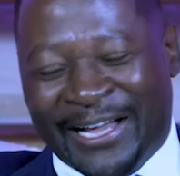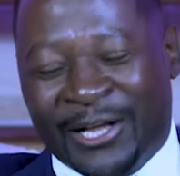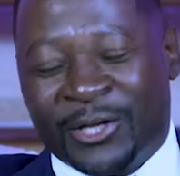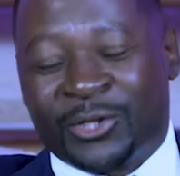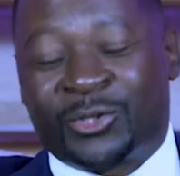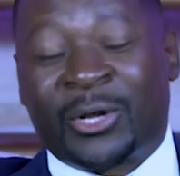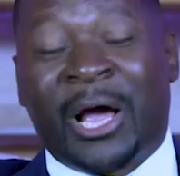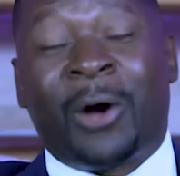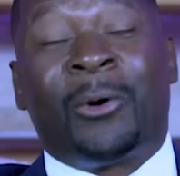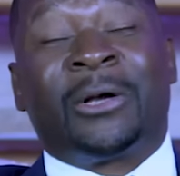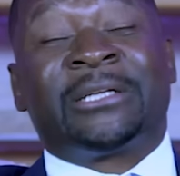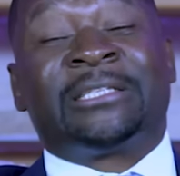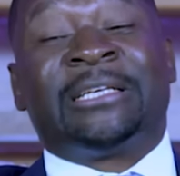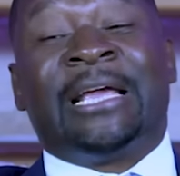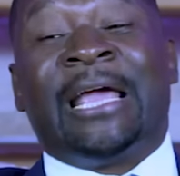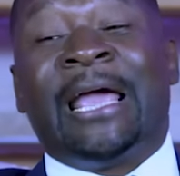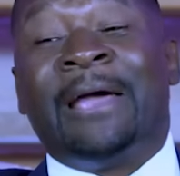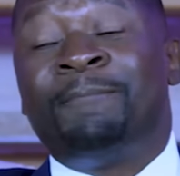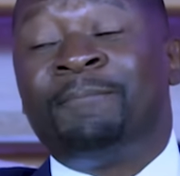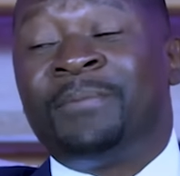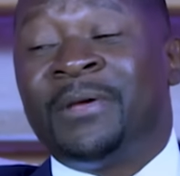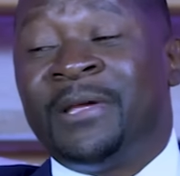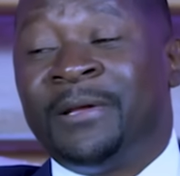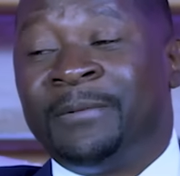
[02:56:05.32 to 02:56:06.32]
So I was
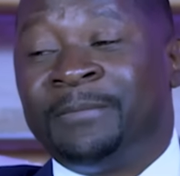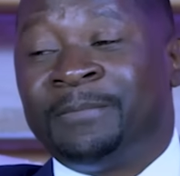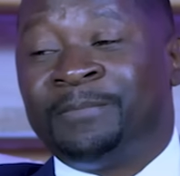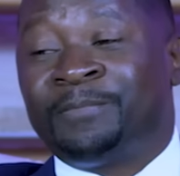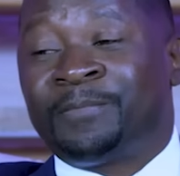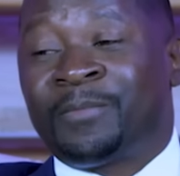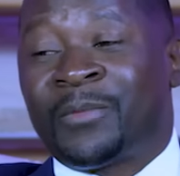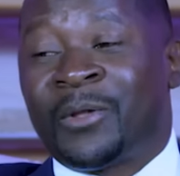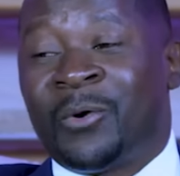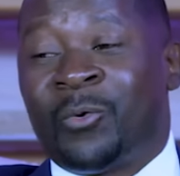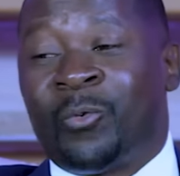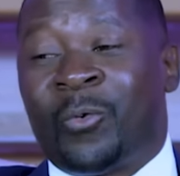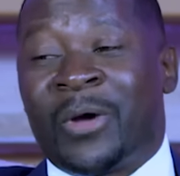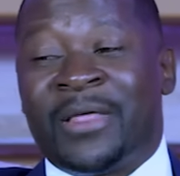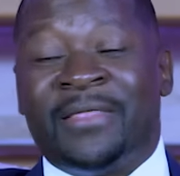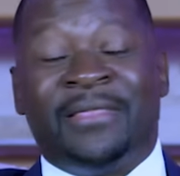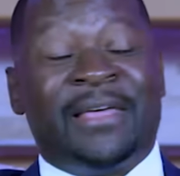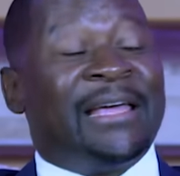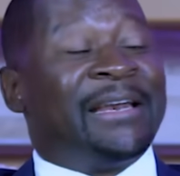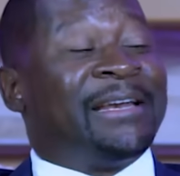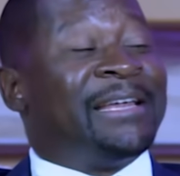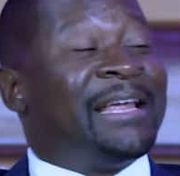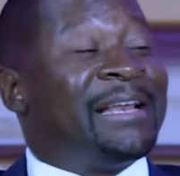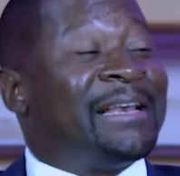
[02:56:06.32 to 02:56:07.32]
happy when
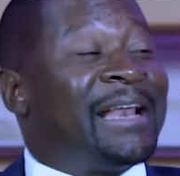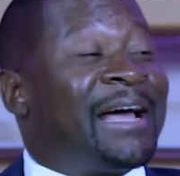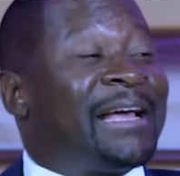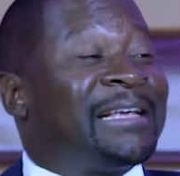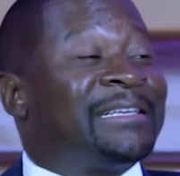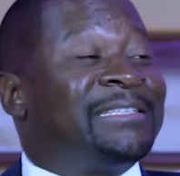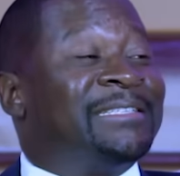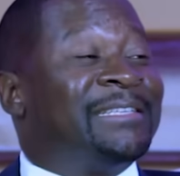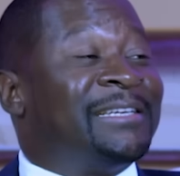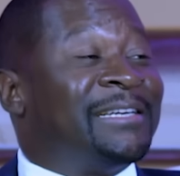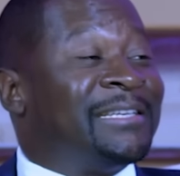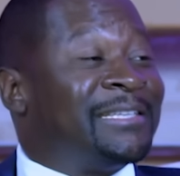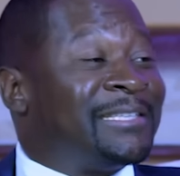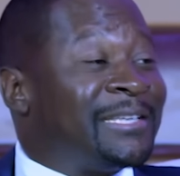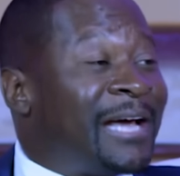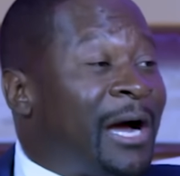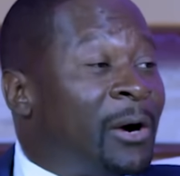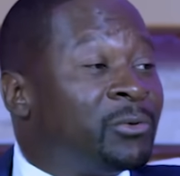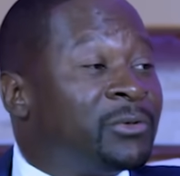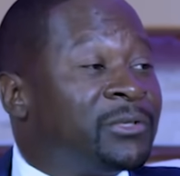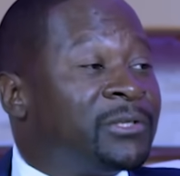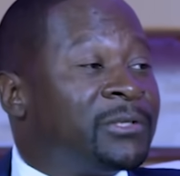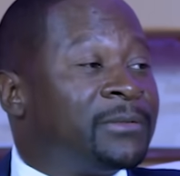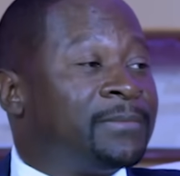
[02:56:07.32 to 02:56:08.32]
they realized the
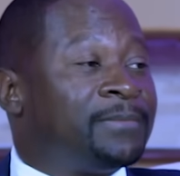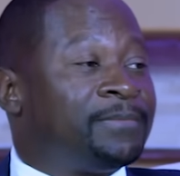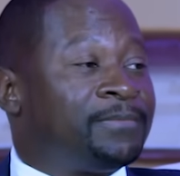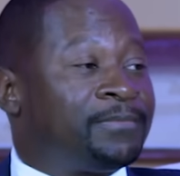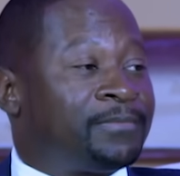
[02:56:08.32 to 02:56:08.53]
results.